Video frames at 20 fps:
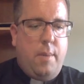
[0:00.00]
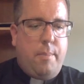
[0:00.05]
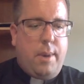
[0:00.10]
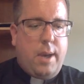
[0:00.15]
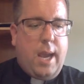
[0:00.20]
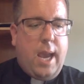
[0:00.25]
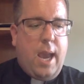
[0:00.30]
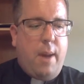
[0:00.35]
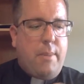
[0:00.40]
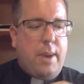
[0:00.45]

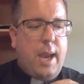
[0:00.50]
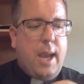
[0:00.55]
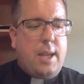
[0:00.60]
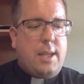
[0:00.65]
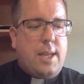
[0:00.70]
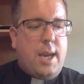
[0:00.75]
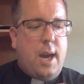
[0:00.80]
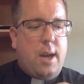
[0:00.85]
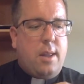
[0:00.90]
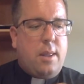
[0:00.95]
but can't we
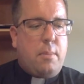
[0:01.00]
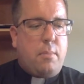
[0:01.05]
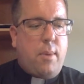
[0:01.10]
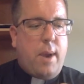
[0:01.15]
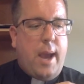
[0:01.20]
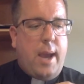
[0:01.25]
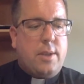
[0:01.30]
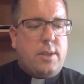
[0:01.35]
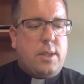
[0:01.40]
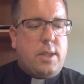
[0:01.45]
get down to the
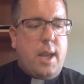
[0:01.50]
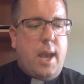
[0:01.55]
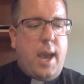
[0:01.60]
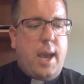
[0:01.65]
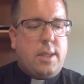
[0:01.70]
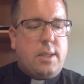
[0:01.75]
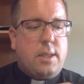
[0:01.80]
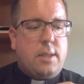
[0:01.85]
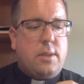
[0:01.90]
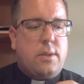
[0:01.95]
brass
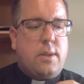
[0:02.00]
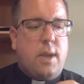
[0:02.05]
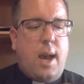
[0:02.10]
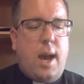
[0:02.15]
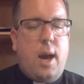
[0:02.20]
tacks?